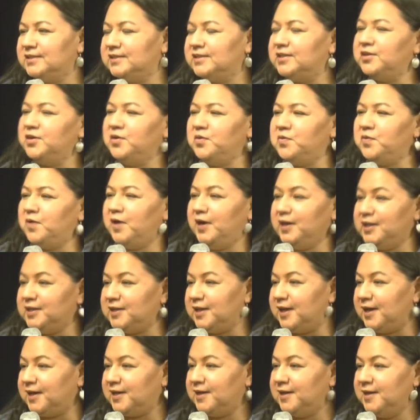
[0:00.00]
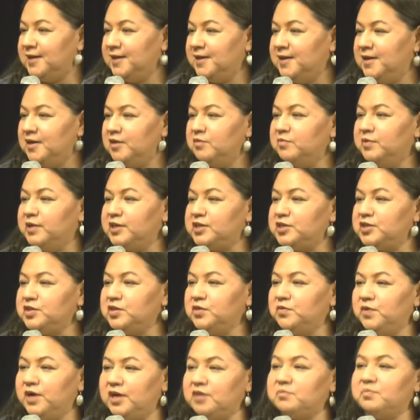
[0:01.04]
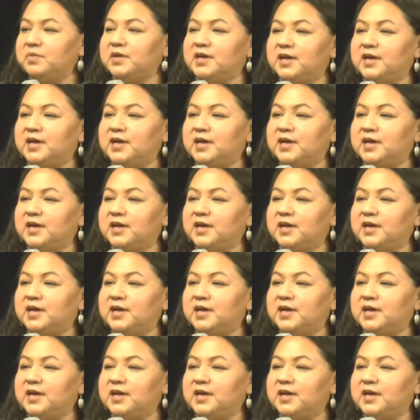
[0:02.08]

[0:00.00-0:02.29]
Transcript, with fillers: They don't want that. But you know what?